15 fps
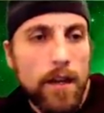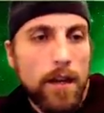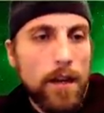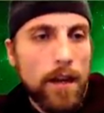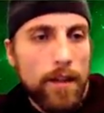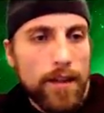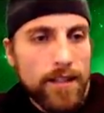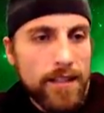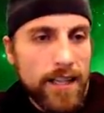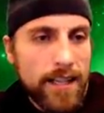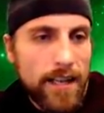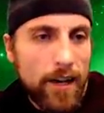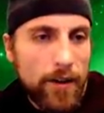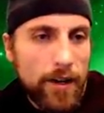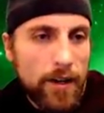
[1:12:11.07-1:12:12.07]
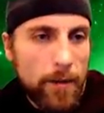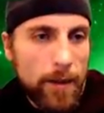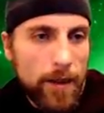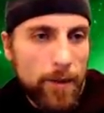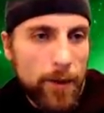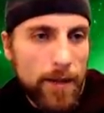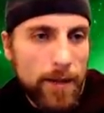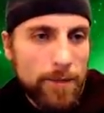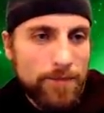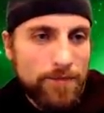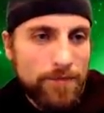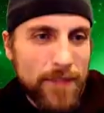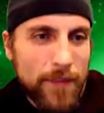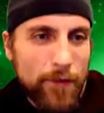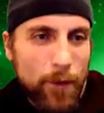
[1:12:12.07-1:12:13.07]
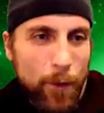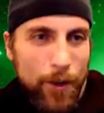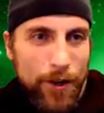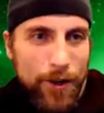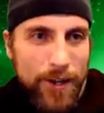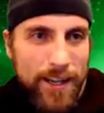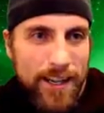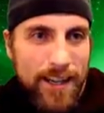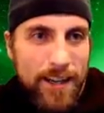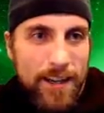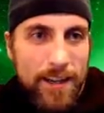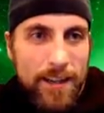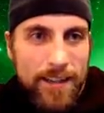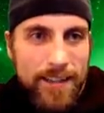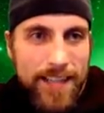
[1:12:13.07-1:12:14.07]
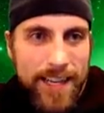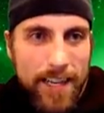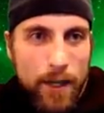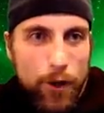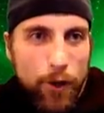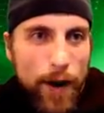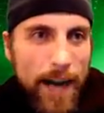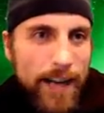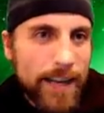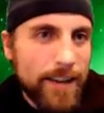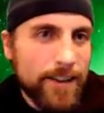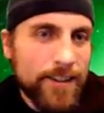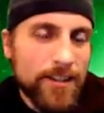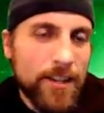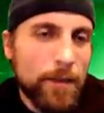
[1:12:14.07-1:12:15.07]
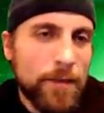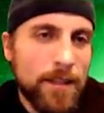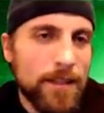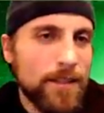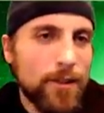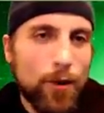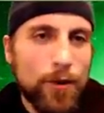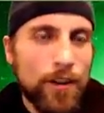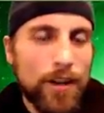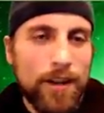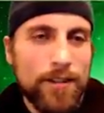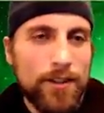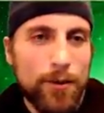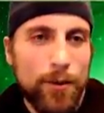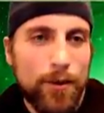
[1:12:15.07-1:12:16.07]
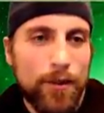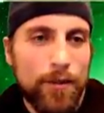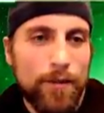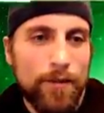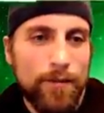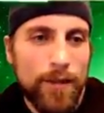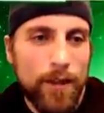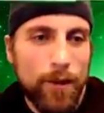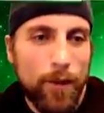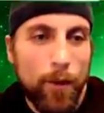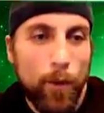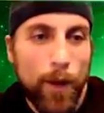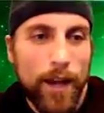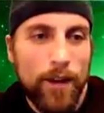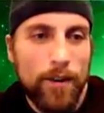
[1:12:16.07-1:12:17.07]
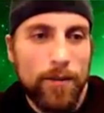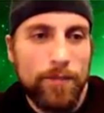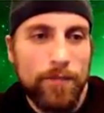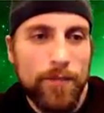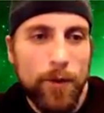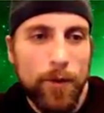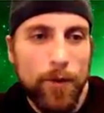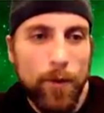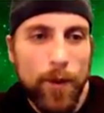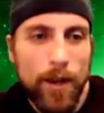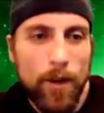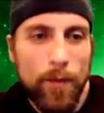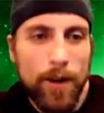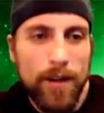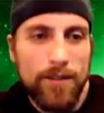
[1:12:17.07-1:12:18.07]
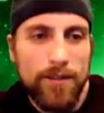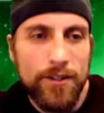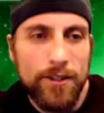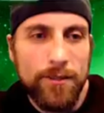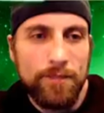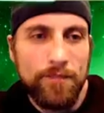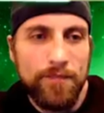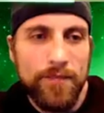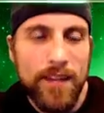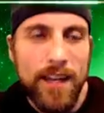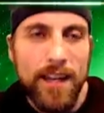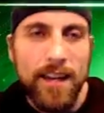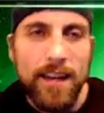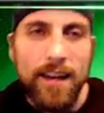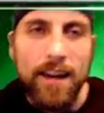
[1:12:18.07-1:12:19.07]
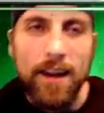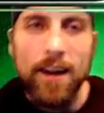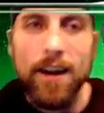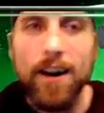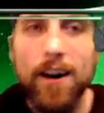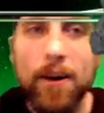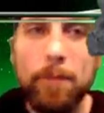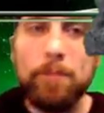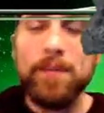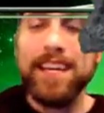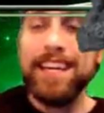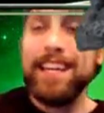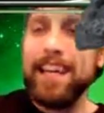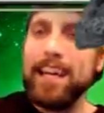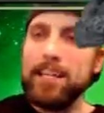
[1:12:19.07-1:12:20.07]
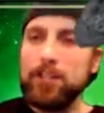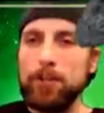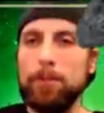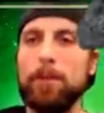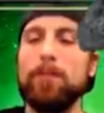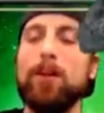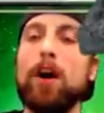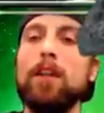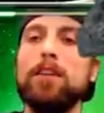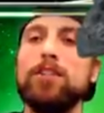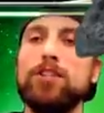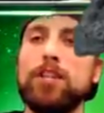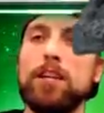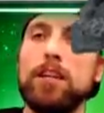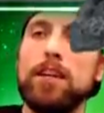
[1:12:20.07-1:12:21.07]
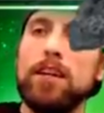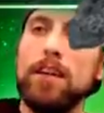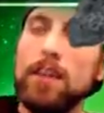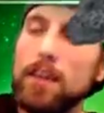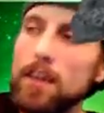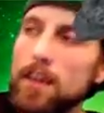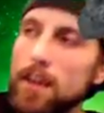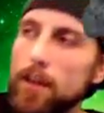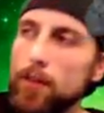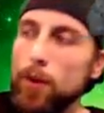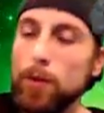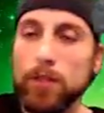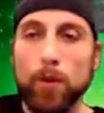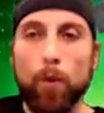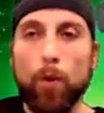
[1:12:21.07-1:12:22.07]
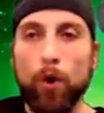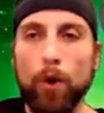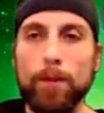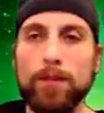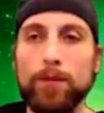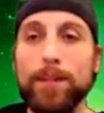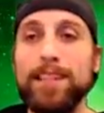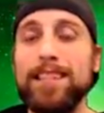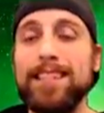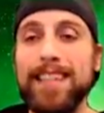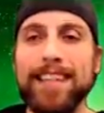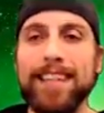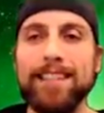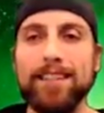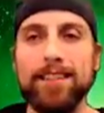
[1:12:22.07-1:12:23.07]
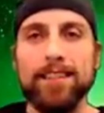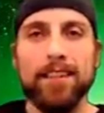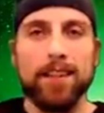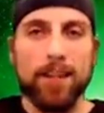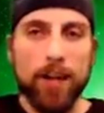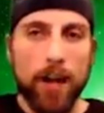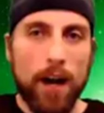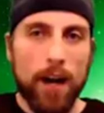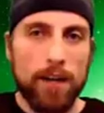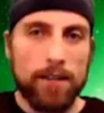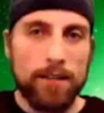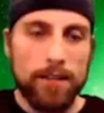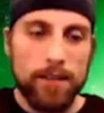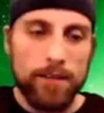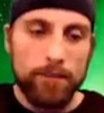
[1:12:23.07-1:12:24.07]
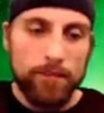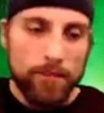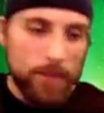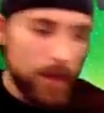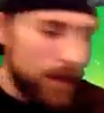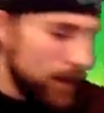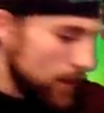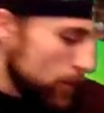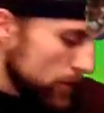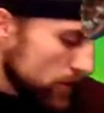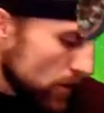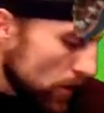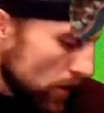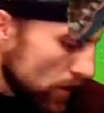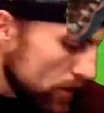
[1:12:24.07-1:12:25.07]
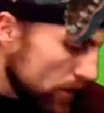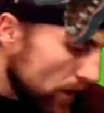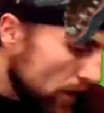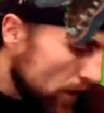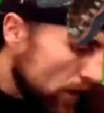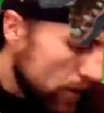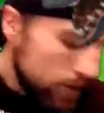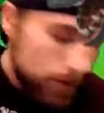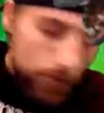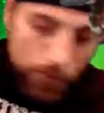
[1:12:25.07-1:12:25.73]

This thing down here, by the way, if you're wondering, it's like a kraken or something that's holding on to, you know, the whale, or the whale monster. Um, in ancient mythology, there was a war between the Titans and the gods, and it was called um,